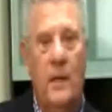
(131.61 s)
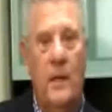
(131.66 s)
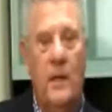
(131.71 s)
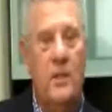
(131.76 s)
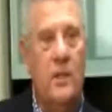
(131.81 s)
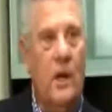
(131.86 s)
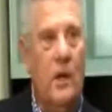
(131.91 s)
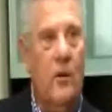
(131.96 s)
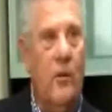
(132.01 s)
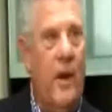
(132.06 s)

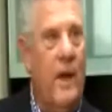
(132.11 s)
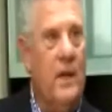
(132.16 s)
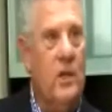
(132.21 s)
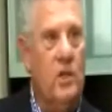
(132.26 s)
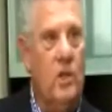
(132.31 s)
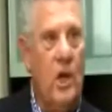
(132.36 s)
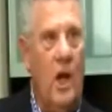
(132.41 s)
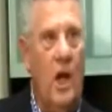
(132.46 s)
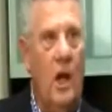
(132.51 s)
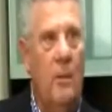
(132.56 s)
does a
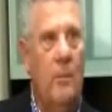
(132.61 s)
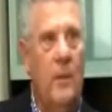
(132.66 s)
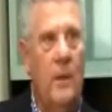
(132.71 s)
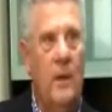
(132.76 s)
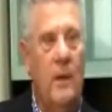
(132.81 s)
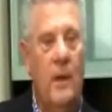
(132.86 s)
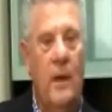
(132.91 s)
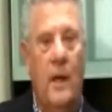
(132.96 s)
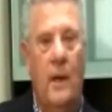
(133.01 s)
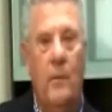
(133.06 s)
great job
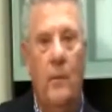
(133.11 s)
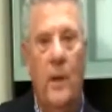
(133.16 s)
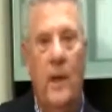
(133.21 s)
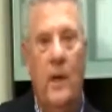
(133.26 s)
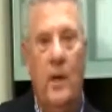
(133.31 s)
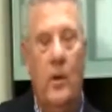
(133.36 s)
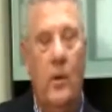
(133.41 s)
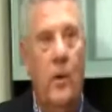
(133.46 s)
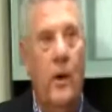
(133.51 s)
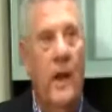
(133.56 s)
in, um,
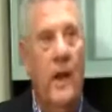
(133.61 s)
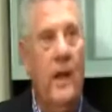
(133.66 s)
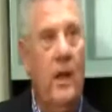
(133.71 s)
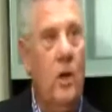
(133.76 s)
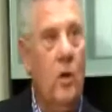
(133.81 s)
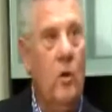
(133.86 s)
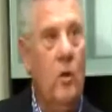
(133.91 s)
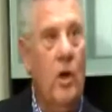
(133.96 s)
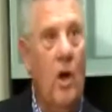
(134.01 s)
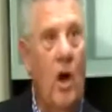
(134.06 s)
in
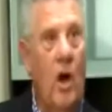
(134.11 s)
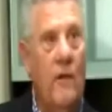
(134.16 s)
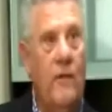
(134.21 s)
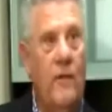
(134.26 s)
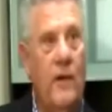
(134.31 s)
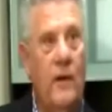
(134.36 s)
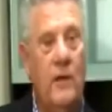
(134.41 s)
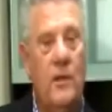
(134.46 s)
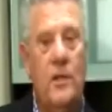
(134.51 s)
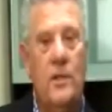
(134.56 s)
creating new
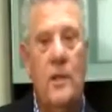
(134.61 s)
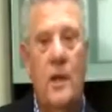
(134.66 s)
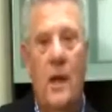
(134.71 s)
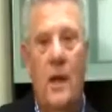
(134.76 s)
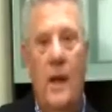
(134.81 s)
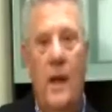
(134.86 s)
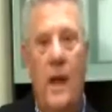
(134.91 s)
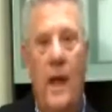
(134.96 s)
golfers